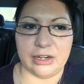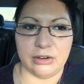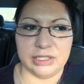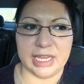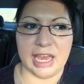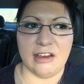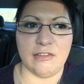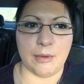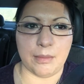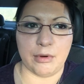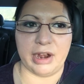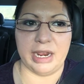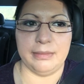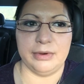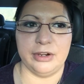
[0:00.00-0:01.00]
know they have a
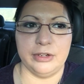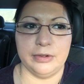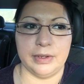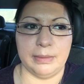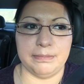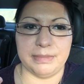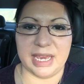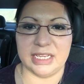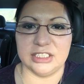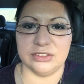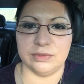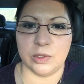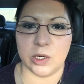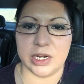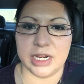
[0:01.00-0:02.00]
primer, a base
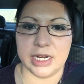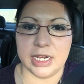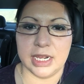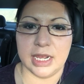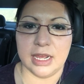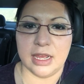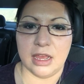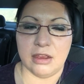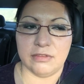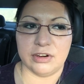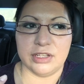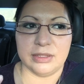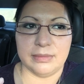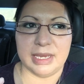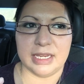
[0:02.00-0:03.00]
for it,
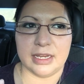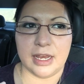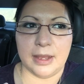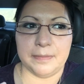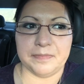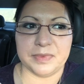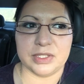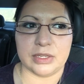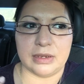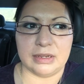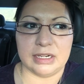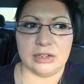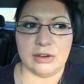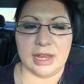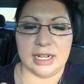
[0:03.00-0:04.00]
for the makeup. So I'm
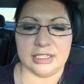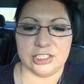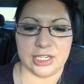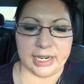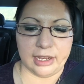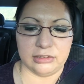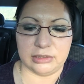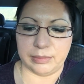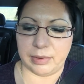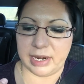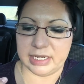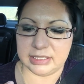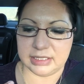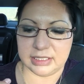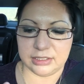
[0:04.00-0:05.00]
gonna go ahead and check out the
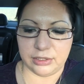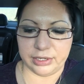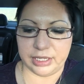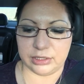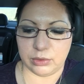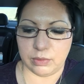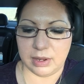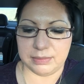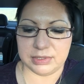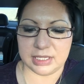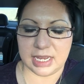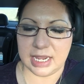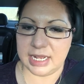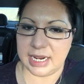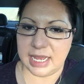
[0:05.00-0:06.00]
prices, look at the
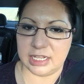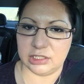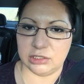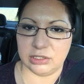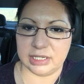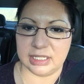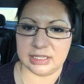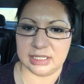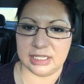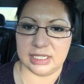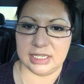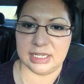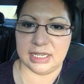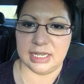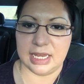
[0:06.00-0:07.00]
website, and look at
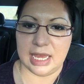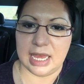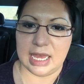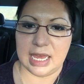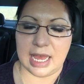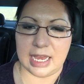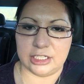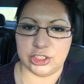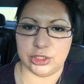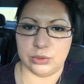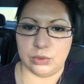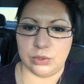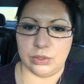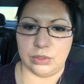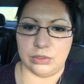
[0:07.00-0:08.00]
the
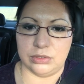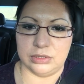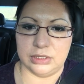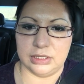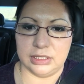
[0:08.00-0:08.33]
actual